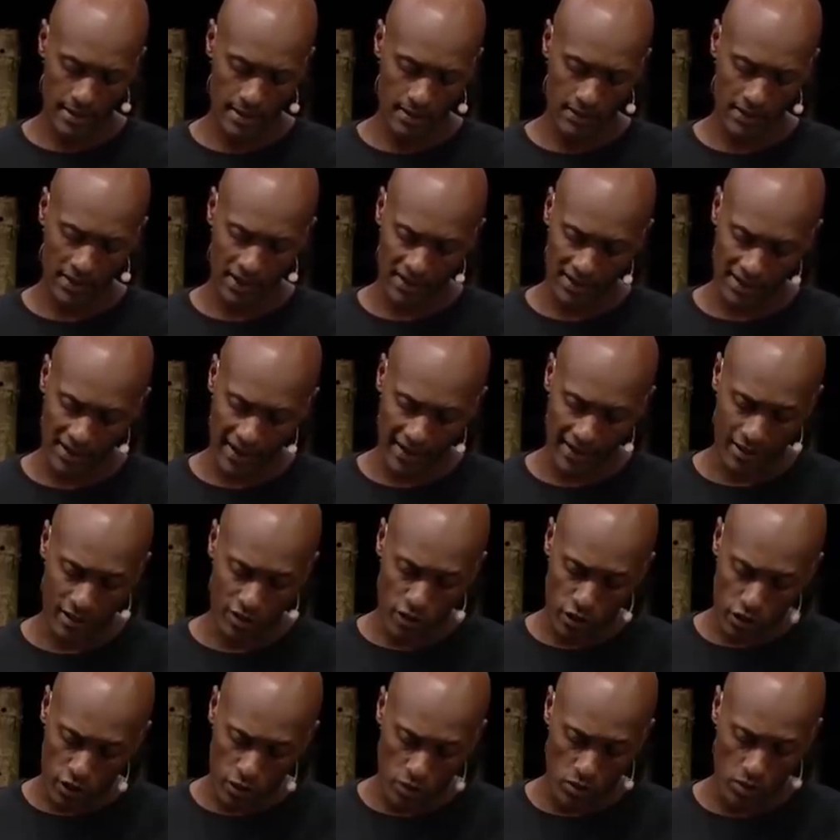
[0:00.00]
that they
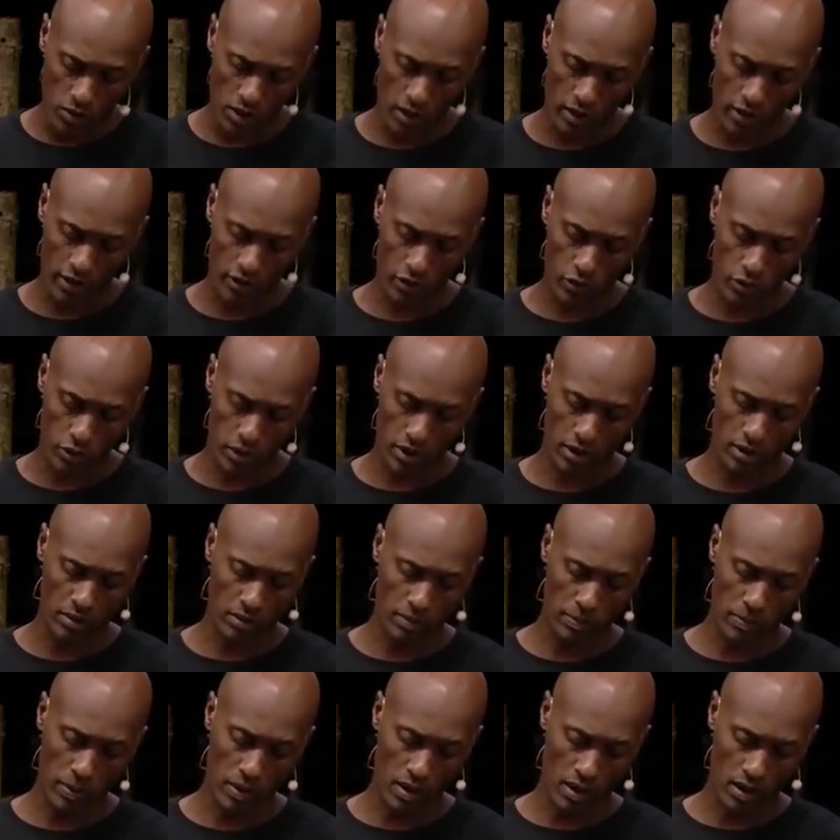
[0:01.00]
too are a critical
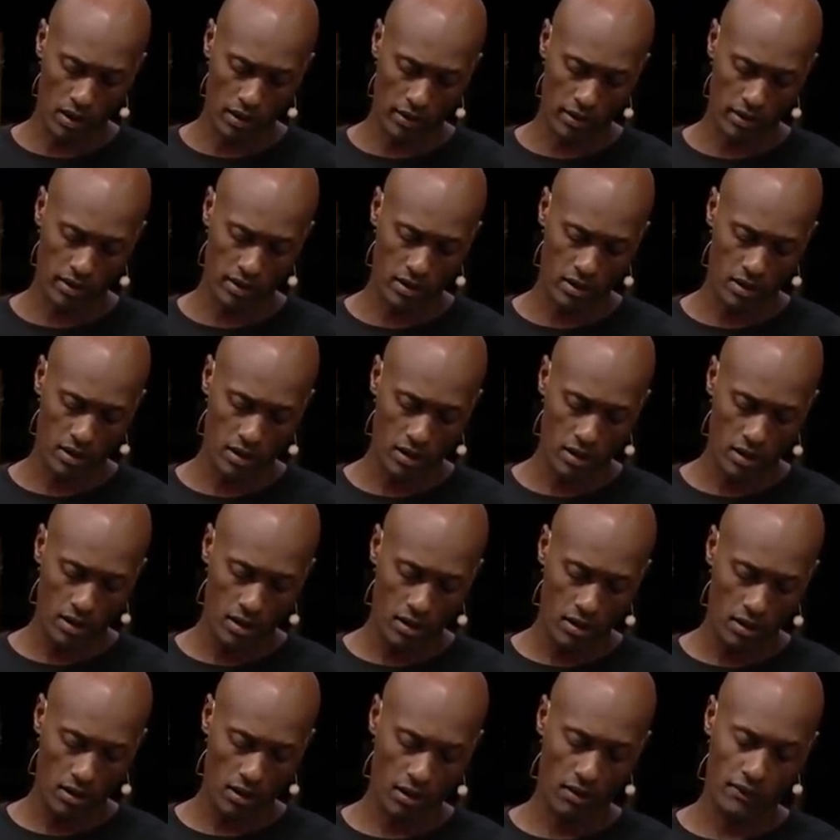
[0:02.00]
part
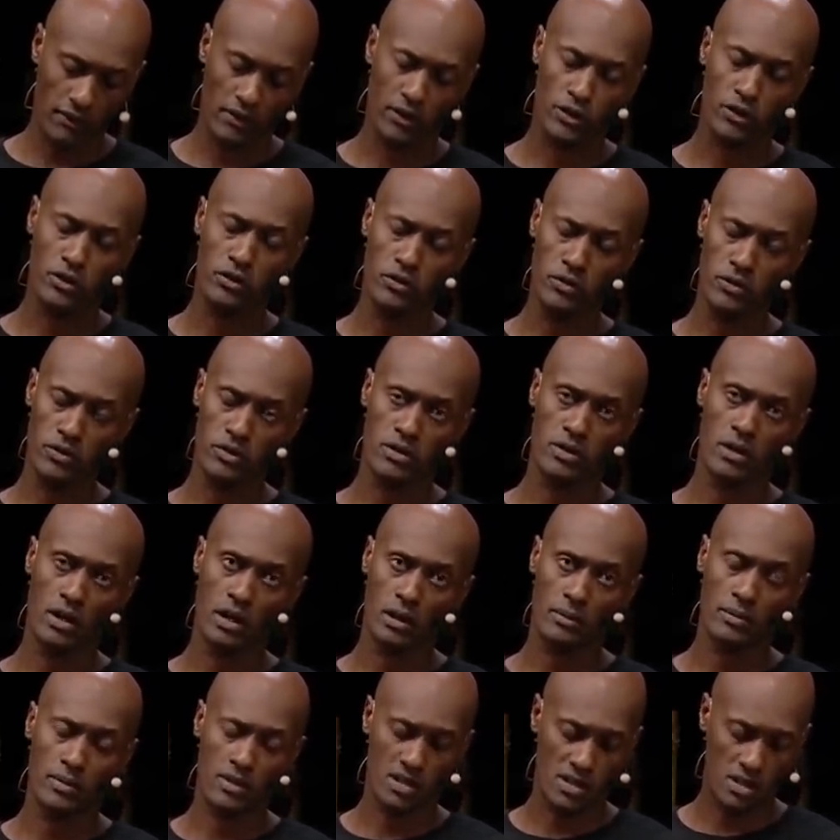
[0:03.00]
of a huge
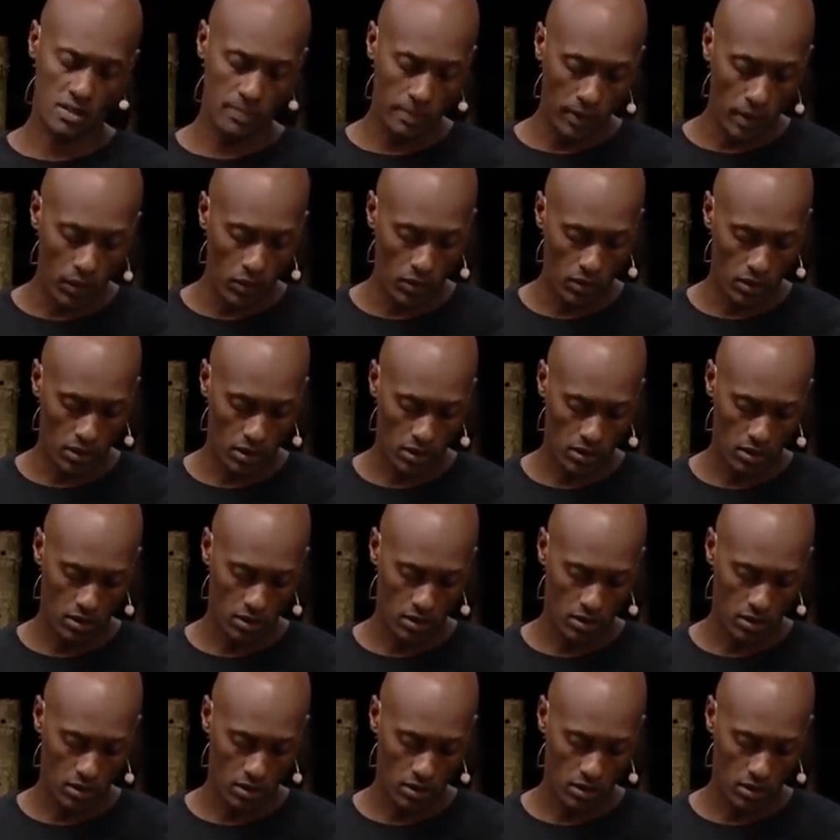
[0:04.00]
hub and spoke,